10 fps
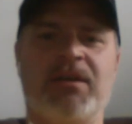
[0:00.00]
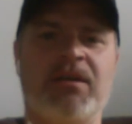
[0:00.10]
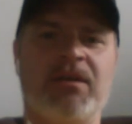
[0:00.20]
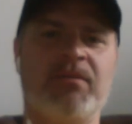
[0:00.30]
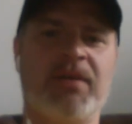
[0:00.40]

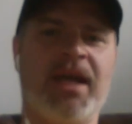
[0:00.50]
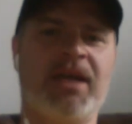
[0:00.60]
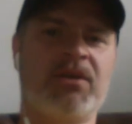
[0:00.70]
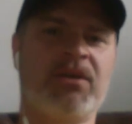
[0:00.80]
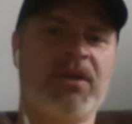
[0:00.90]
um,
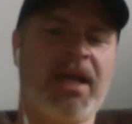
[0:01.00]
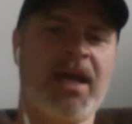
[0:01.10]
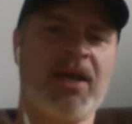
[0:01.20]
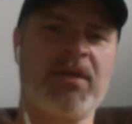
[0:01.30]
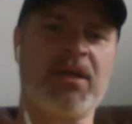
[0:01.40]
exeter
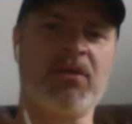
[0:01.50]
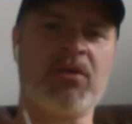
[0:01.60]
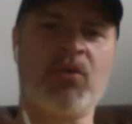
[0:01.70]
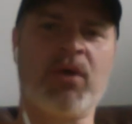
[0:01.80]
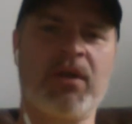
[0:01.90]
academy you
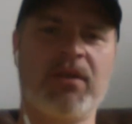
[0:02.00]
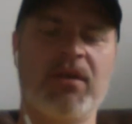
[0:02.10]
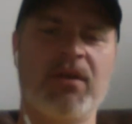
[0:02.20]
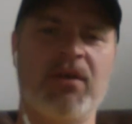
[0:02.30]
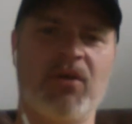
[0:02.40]
know what
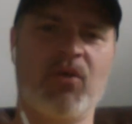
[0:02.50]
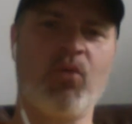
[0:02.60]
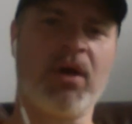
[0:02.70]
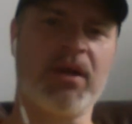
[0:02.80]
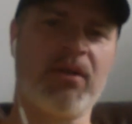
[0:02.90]

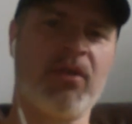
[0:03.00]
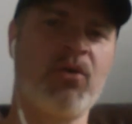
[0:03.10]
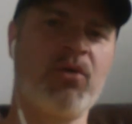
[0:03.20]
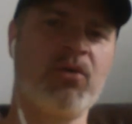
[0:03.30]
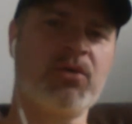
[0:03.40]
what
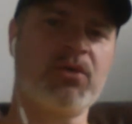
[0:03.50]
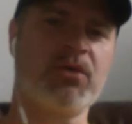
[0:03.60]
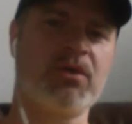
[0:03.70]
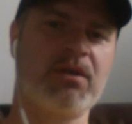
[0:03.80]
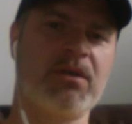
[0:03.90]
those
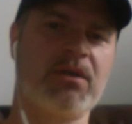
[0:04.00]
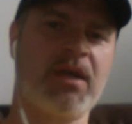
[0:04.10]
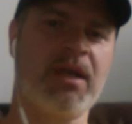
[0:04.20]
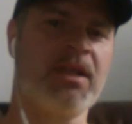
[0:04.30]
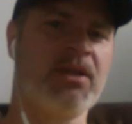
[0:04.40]

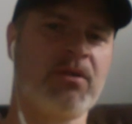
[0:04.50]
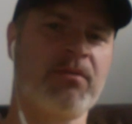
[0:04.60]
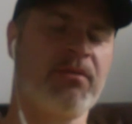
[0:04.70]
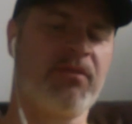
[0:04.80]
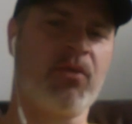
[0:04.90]
and these
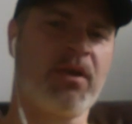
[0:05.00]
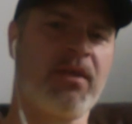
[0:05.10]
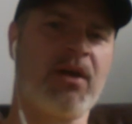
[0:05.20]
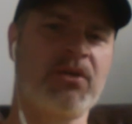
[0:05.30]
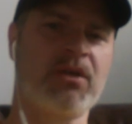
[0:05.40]
are
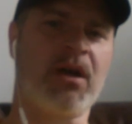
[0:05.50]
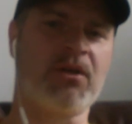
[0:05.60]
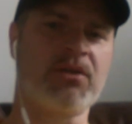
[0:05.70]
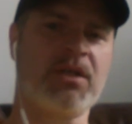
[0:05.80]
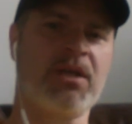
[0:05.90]

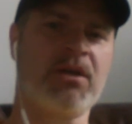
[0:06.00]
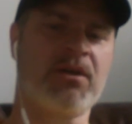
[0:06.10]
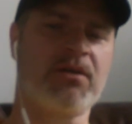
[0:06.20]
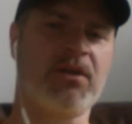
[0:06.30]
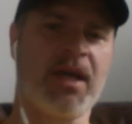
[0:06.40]
$40,000 a
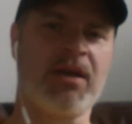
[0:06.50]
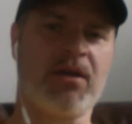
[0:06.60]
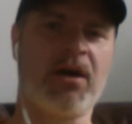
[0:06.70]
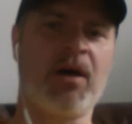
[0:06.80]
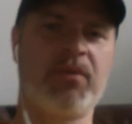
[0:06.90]
year and
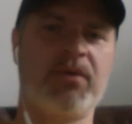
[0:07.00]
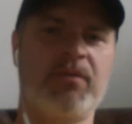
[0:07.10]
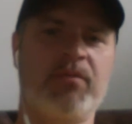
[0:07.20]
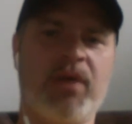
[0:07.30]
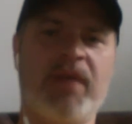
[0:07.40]
up
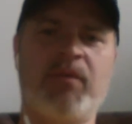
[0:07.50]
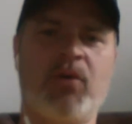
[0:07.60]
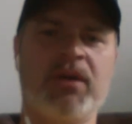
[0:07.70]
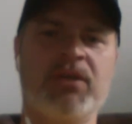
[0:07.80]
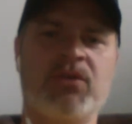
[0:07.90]
private
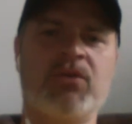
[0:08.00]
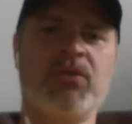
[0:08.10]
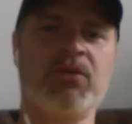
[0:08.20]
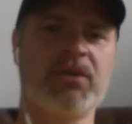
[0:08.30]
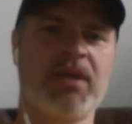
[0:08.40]
boarding
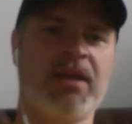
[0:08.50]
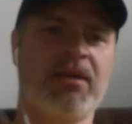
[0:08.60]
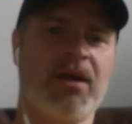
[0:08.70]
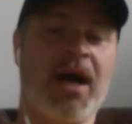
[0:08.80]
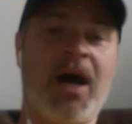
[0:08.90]
schools.
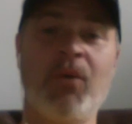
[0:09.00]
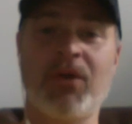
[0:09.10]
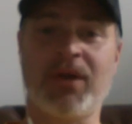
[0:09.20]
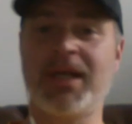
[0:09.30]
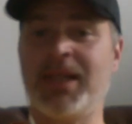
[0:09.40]
And
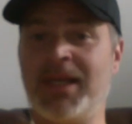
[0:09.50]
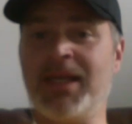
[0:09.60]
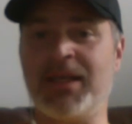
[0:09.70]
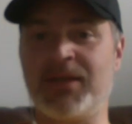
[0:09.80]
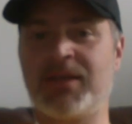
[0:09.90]
our
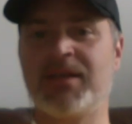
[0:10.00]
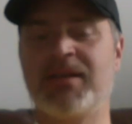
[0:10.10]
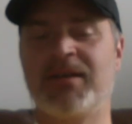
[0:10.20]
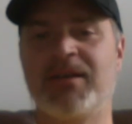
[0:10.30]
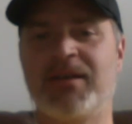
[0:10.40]
elite
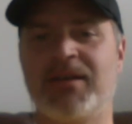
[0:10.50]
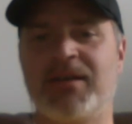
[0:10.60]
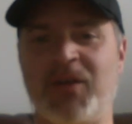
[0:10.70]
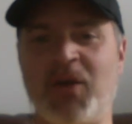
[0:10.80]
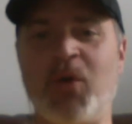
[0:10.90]

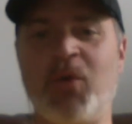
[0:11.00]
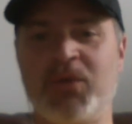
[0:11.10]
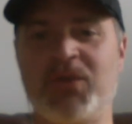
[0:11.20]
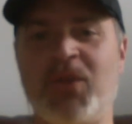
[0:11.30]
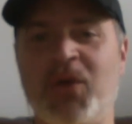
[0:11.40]
go
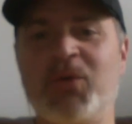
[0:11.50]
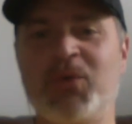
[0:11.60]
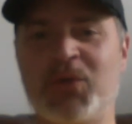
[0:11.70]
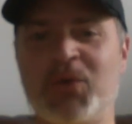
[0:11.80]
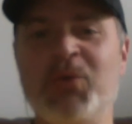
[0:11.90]
to
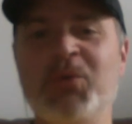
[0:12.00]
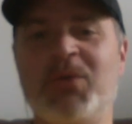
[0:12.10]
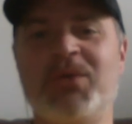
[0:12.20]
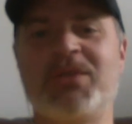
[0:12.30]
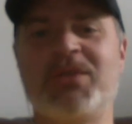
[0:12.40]
those
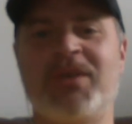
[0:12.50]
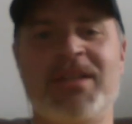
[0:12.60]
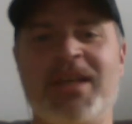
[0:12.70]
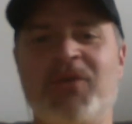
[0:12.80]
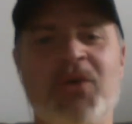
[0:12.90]
schools, right?
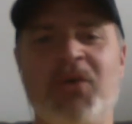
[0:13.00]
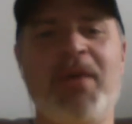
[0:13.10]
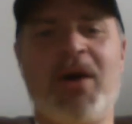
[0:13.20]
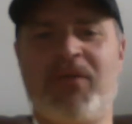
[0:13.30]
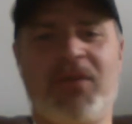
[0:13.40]
They don't go to
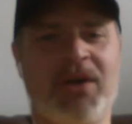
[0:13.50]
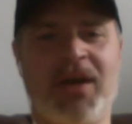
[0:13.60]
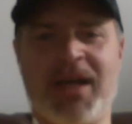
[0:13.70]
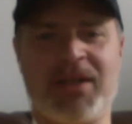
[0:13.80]
Mount Vernon High